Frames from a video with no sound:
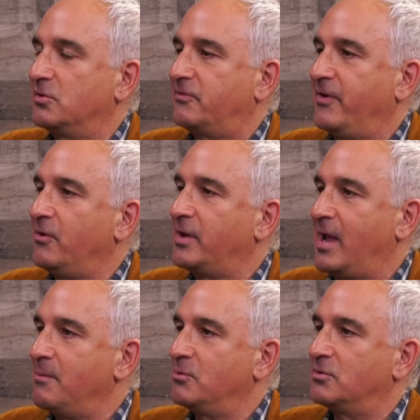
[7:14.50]
is fair
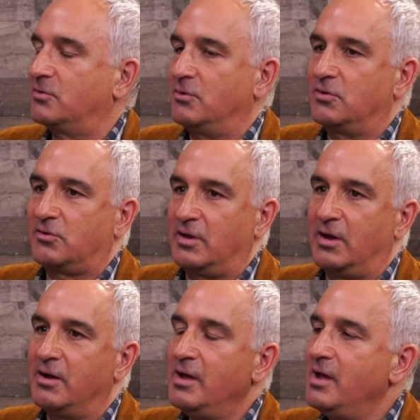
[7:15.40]
game, and they're just
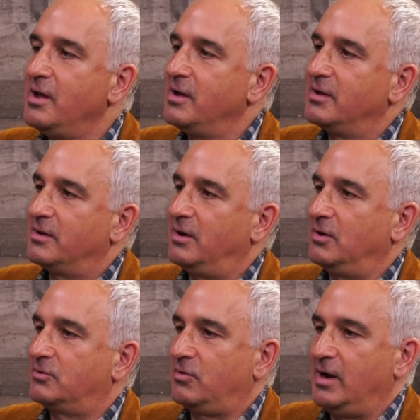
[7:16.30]
going to,
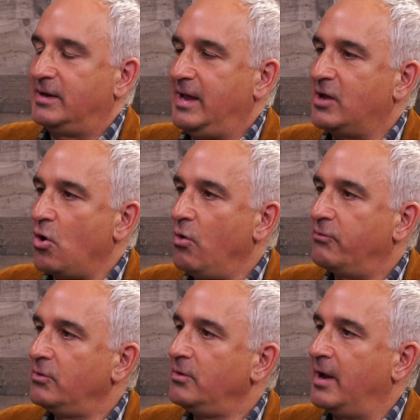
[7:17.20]
uh, try to take
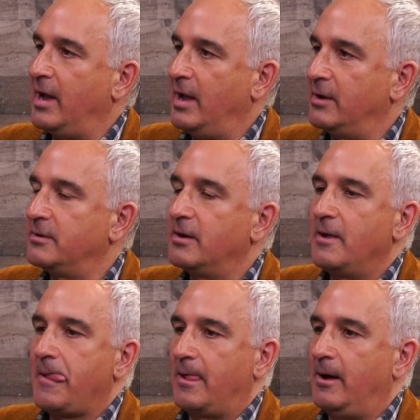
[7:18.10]
over. And,
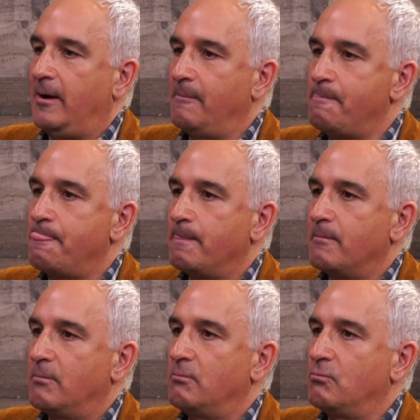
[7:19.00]
um,
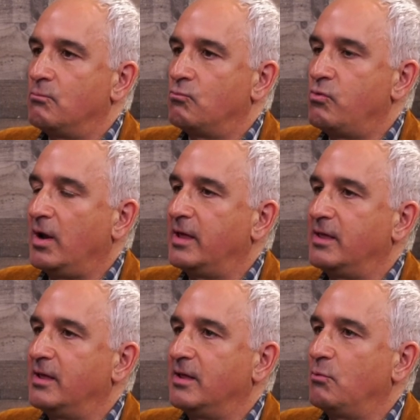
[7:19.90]
really
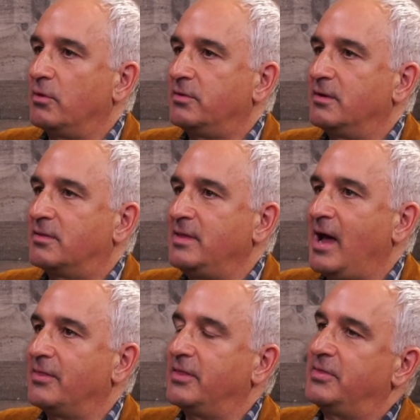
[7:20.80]
it, it was, it's
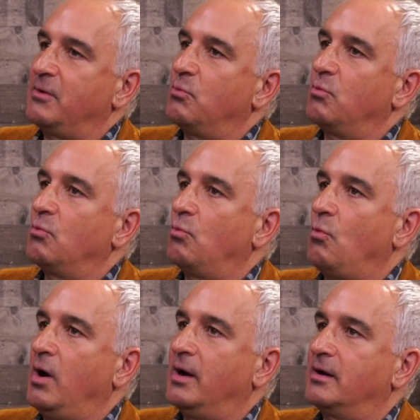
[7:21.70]
not that they
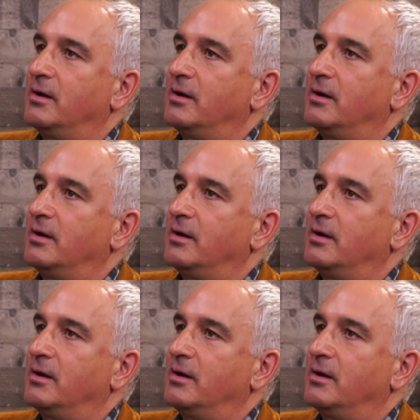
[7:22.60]
want,